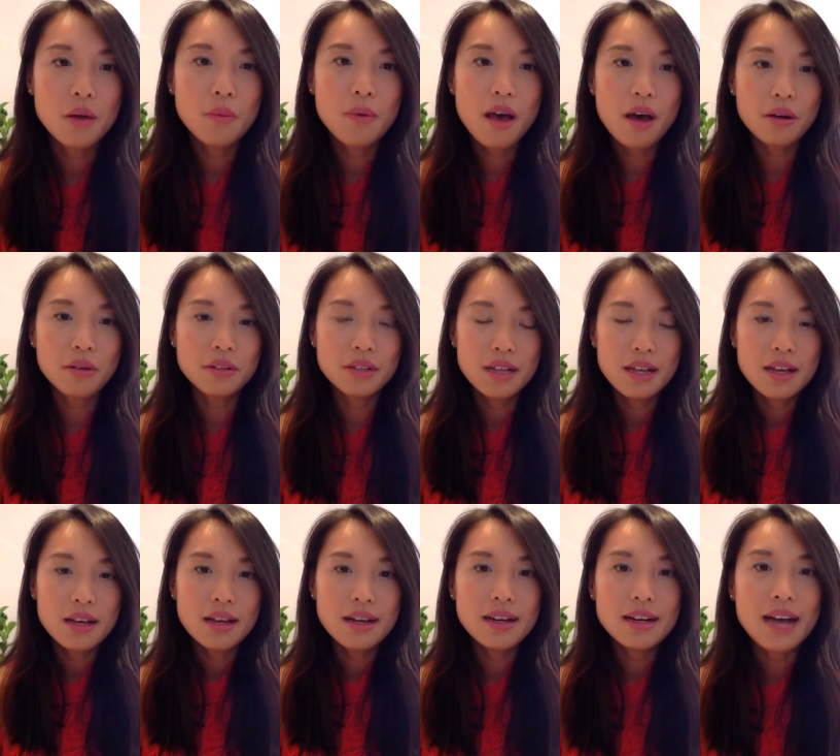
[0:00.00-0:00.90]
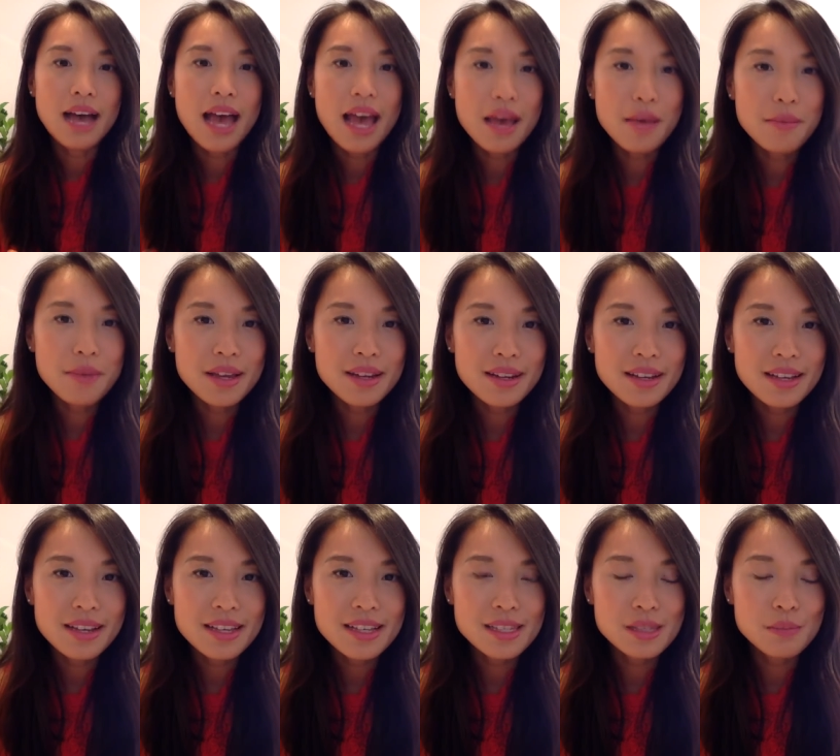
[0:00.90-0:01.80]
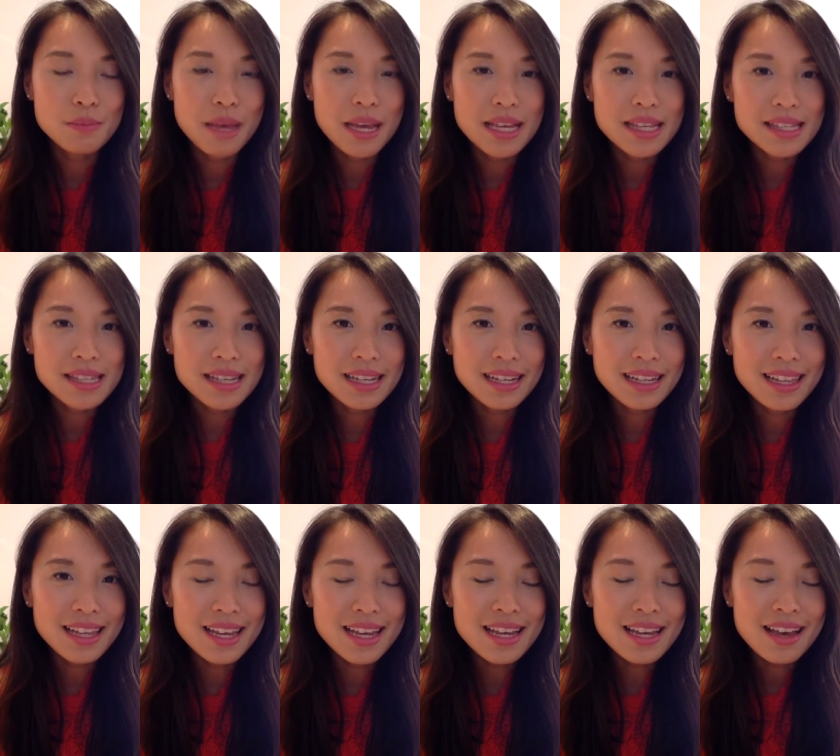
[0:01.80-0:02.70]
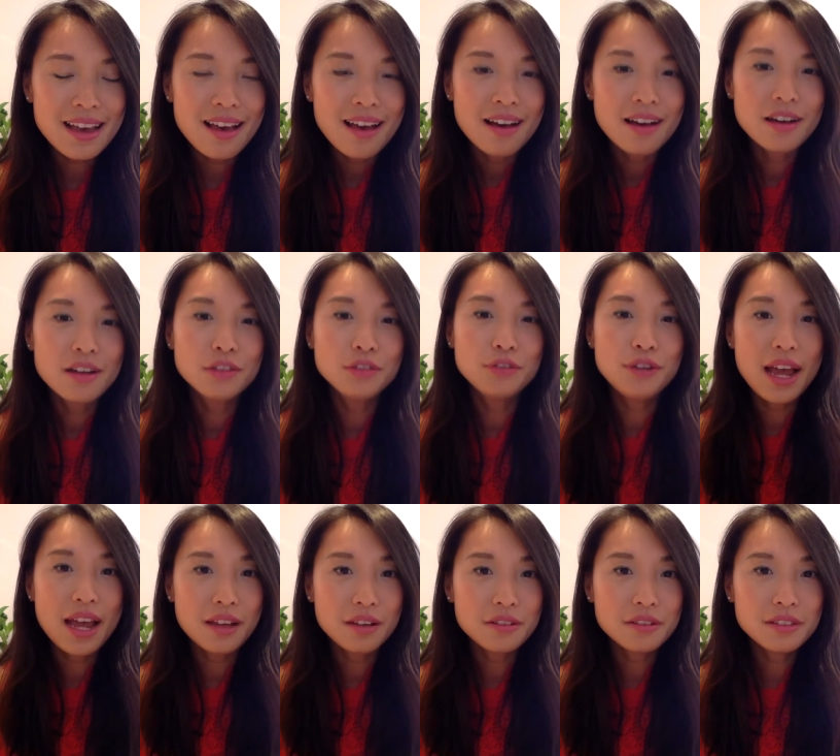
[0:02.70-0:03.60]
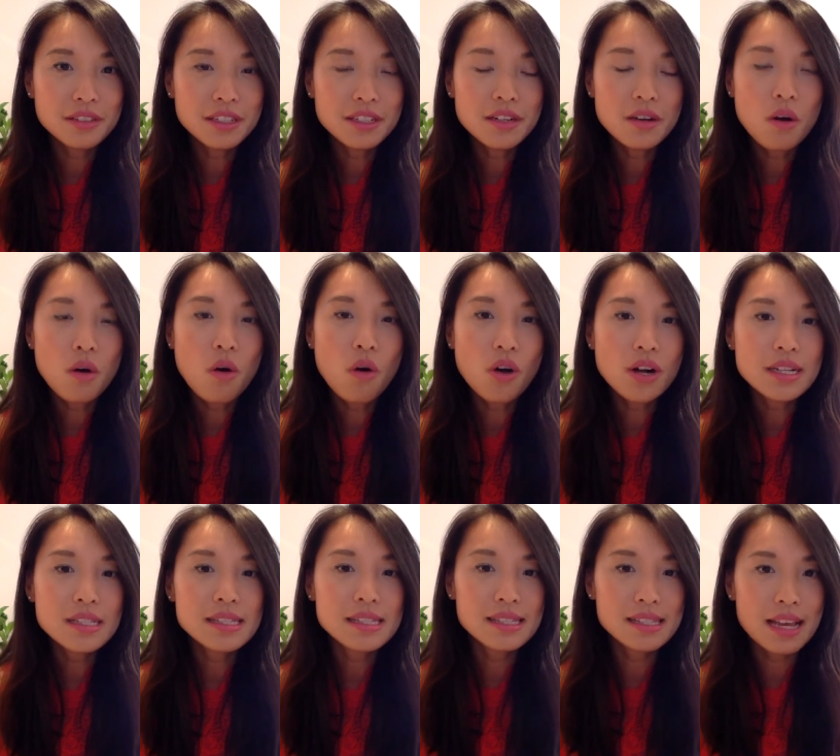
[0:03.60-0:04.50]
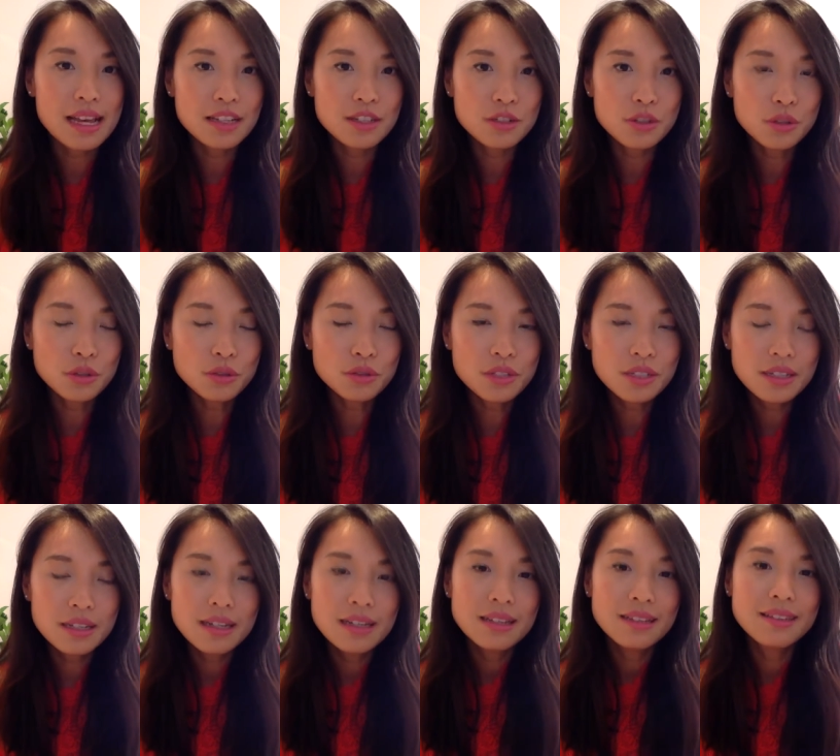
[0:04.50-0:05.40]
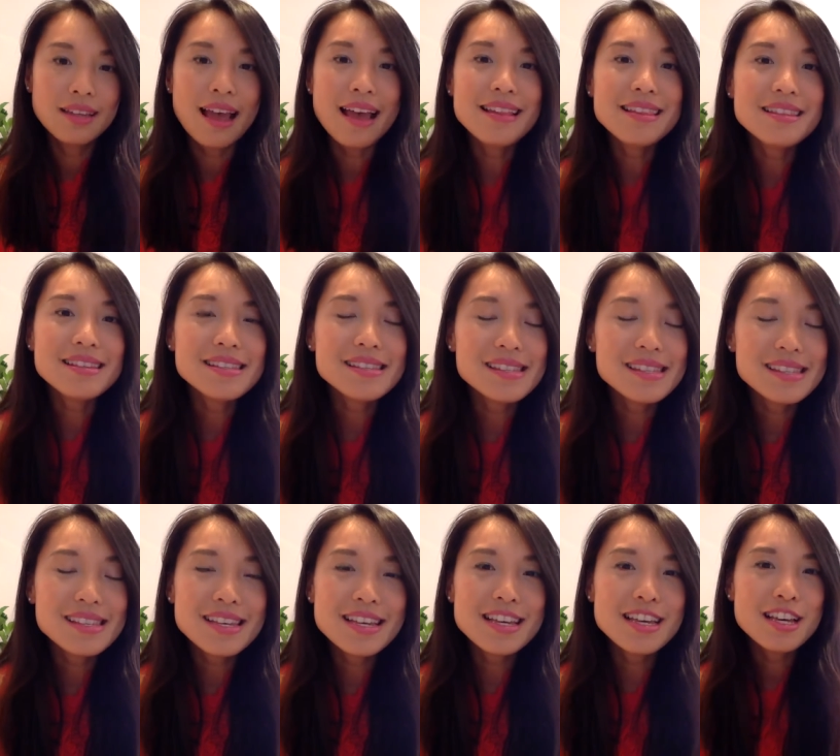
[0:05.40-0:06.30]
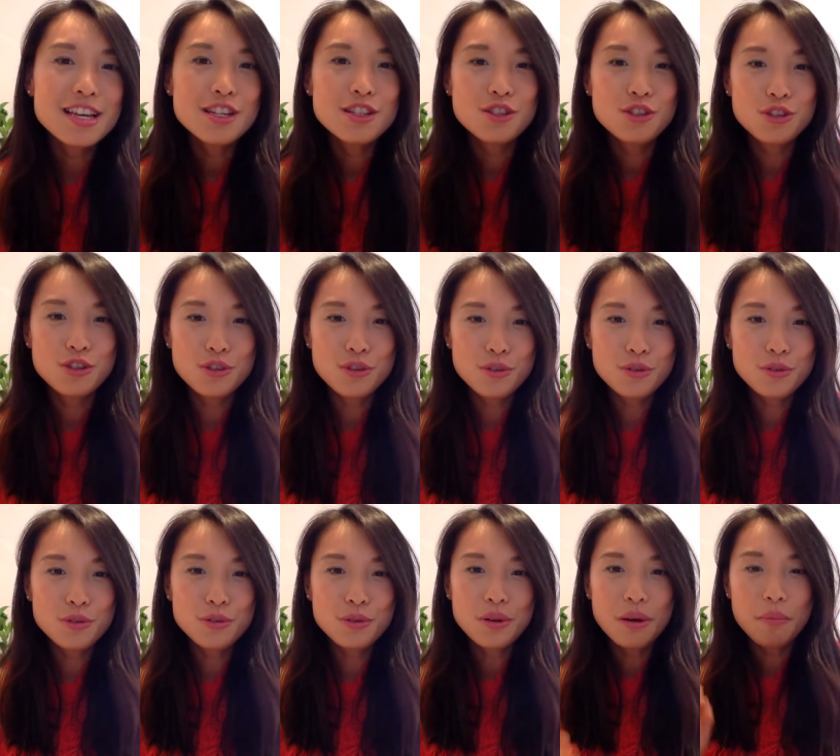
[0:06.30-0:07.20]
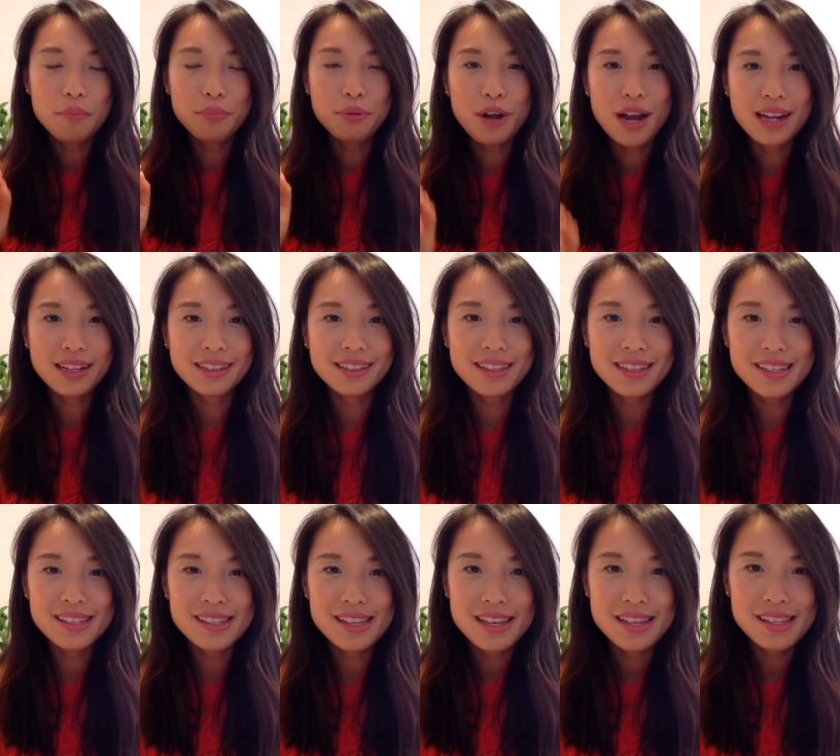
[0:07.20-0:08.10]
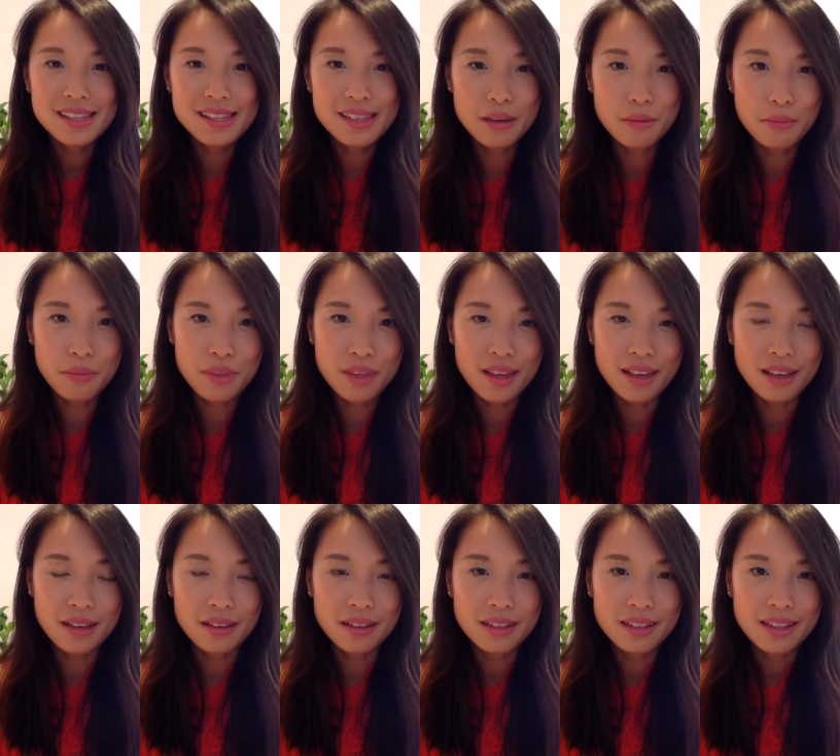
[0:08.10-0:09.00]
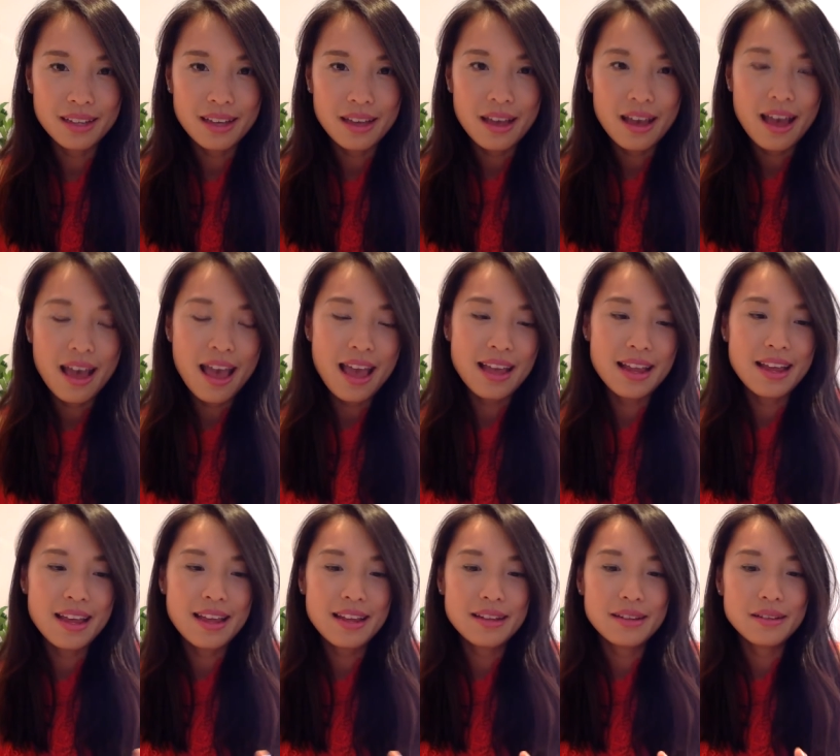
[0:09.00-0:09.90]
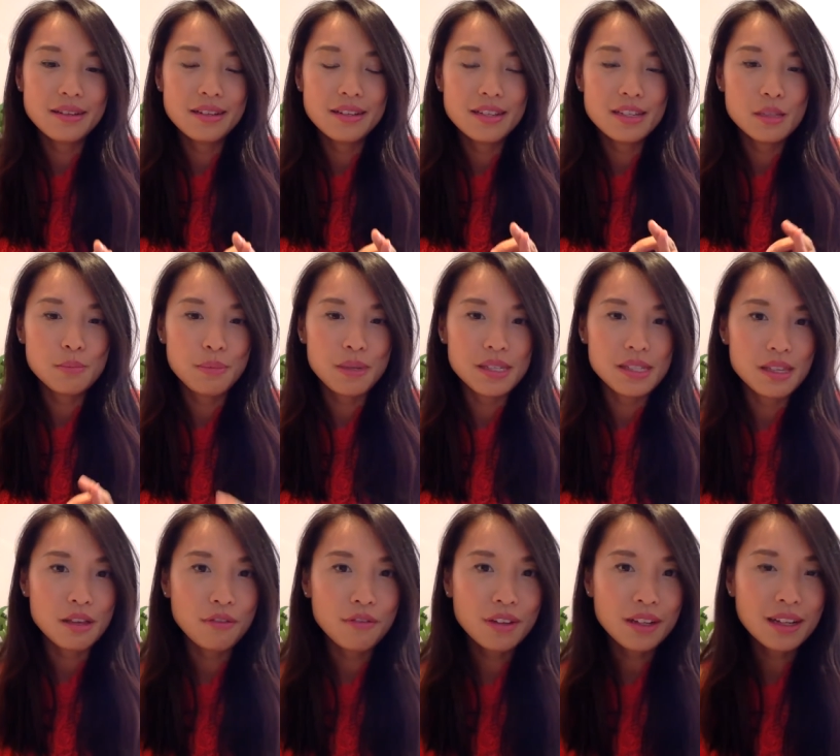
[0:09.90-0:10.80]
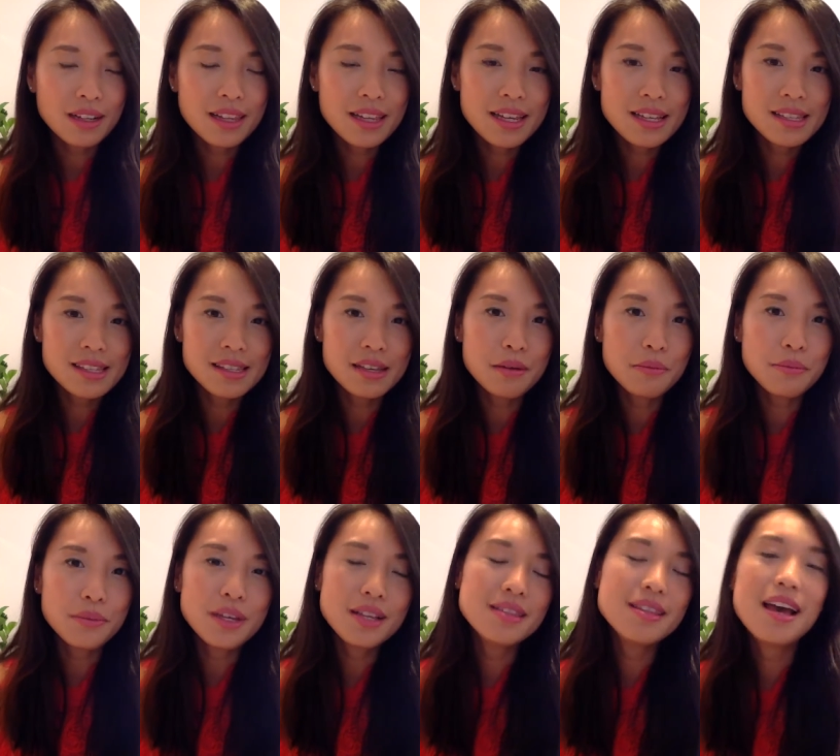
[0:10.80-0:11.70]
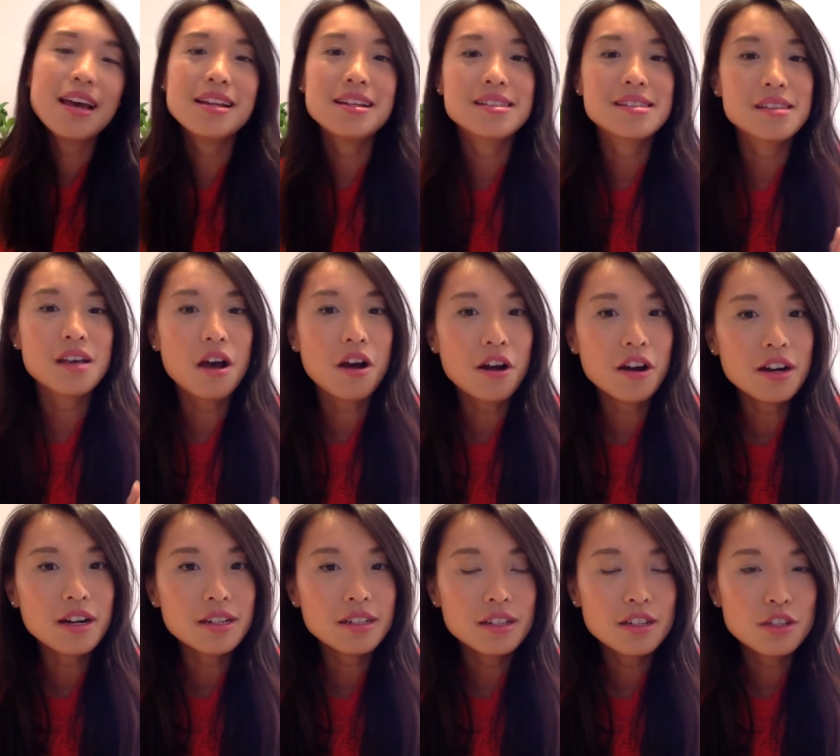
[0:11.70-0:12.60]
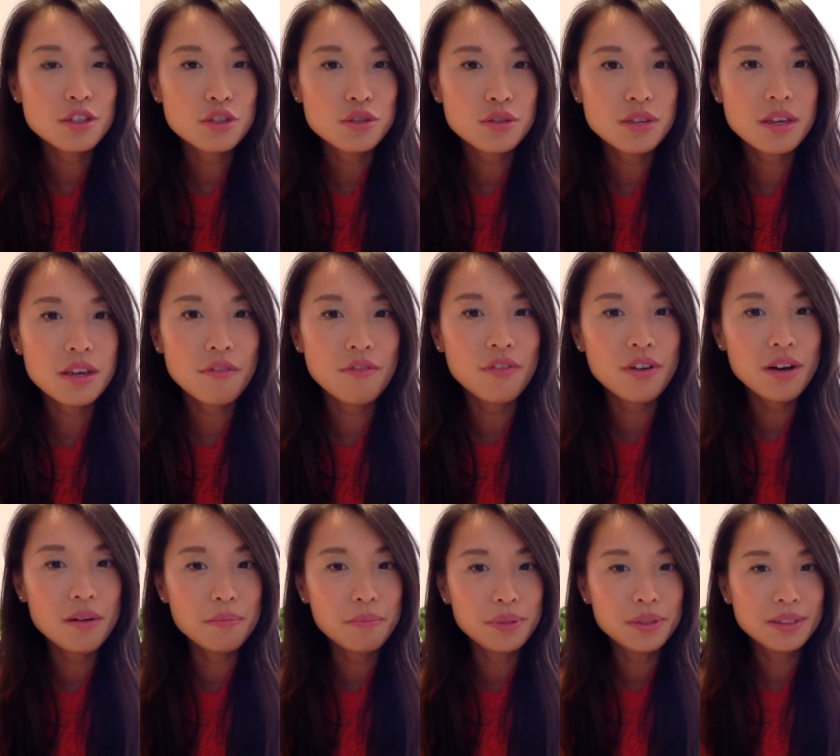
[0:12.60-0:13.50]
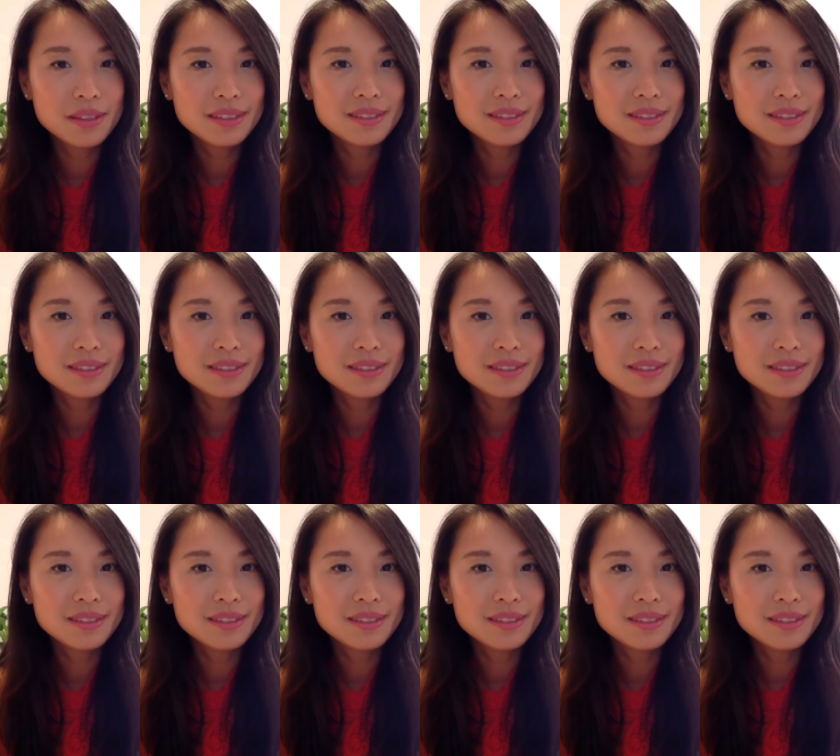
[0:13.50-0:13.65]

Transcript: Well, a habit is basically a regular or settled tendency to practice something and specifically something that it's hard to give up.